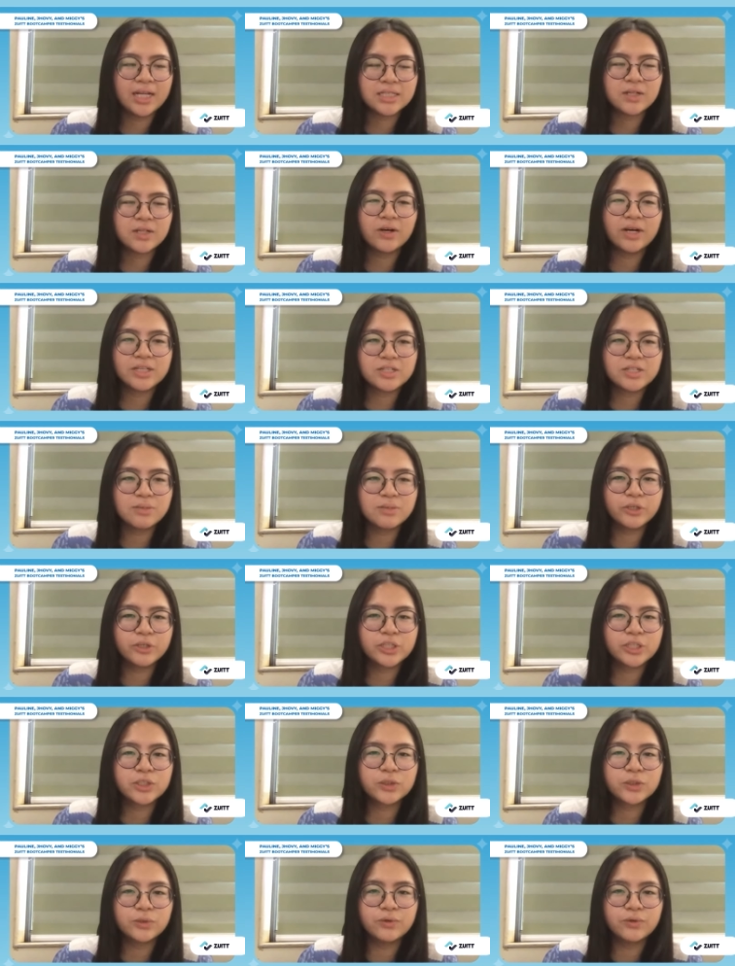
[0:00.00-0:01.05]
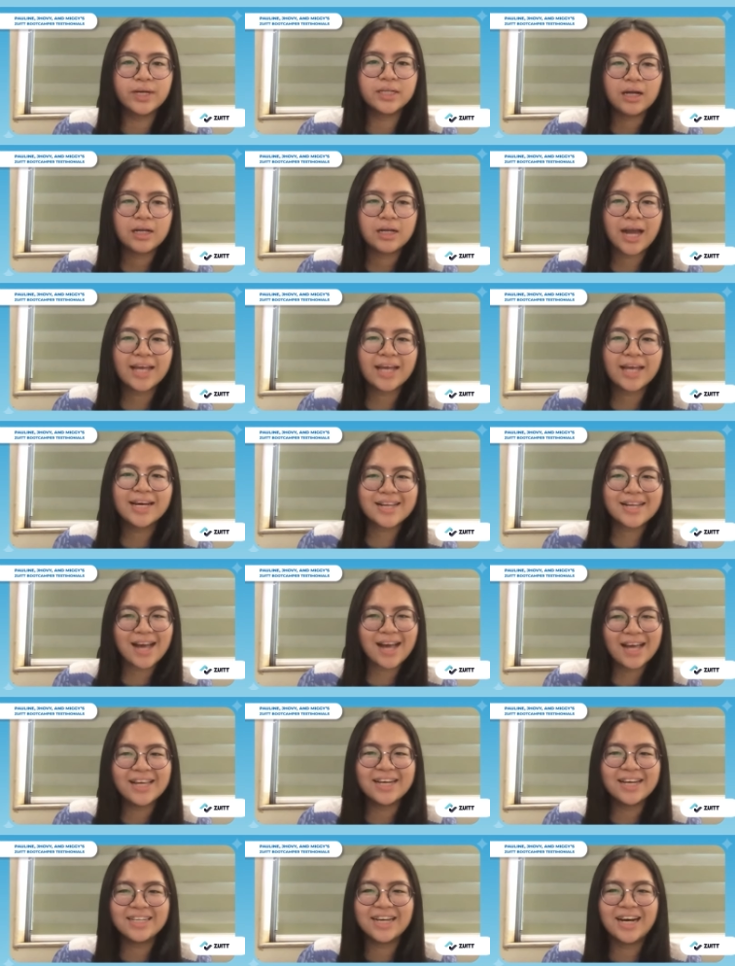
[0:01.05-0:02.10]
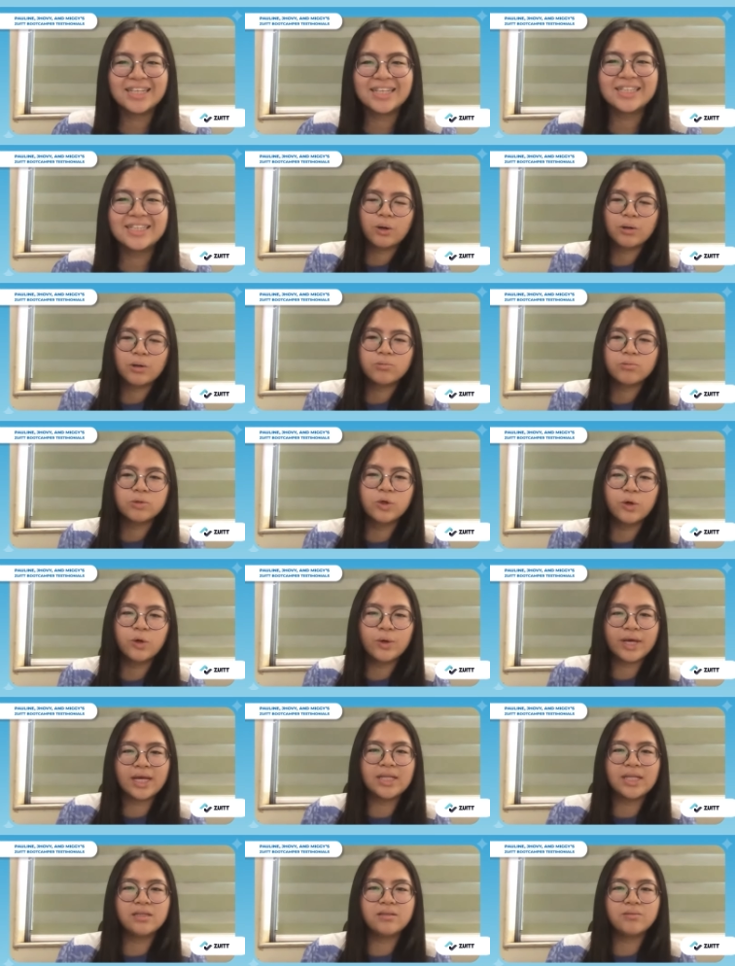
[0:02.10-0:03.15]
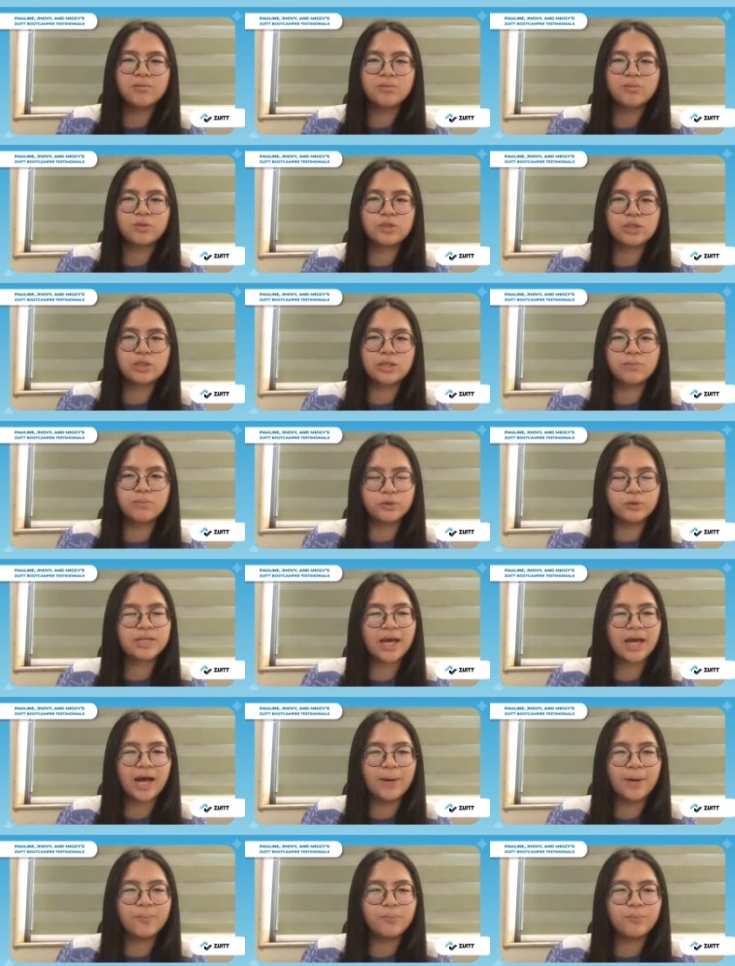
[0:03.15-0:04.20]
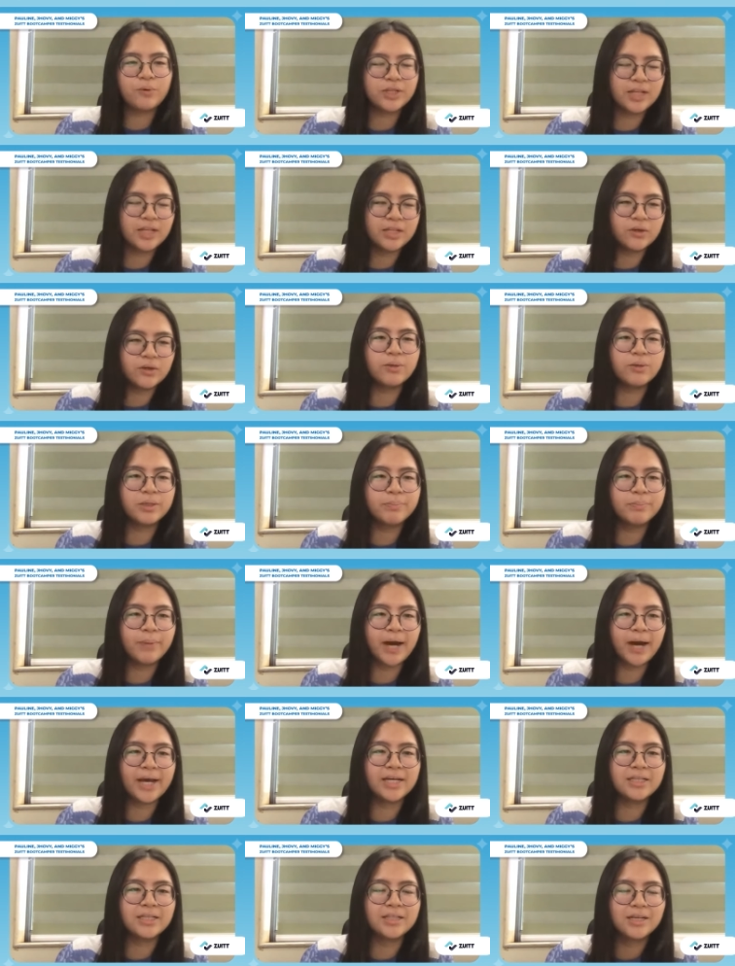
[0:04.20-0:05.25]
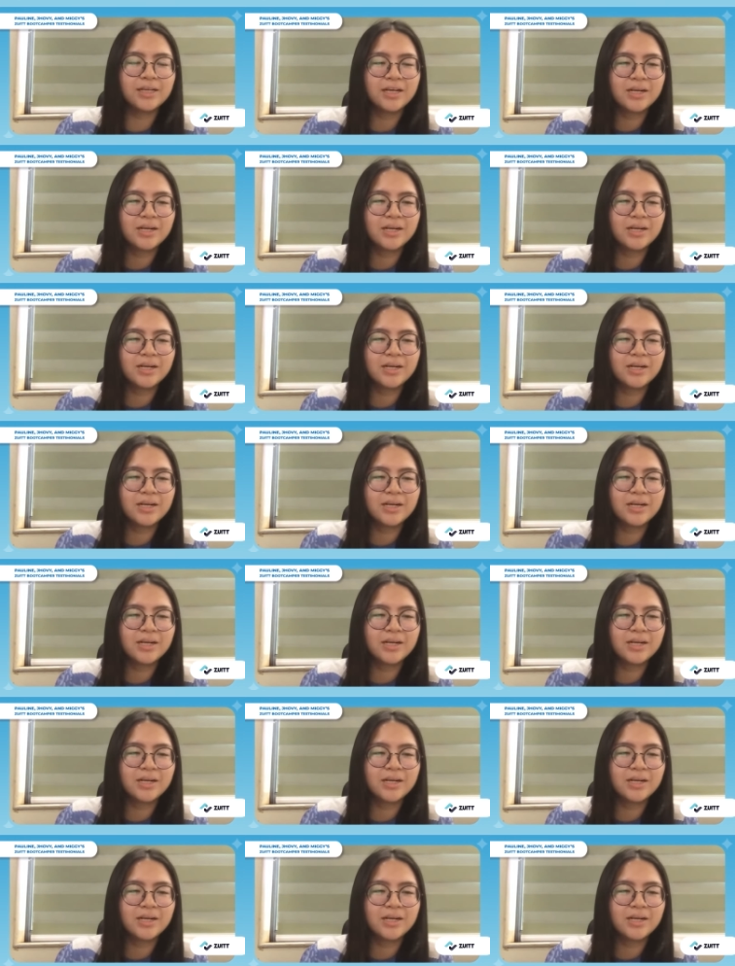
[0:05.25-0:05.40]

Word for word: long as you push through it, kayang-kaya yan. Go into the bootcamp with an open mind.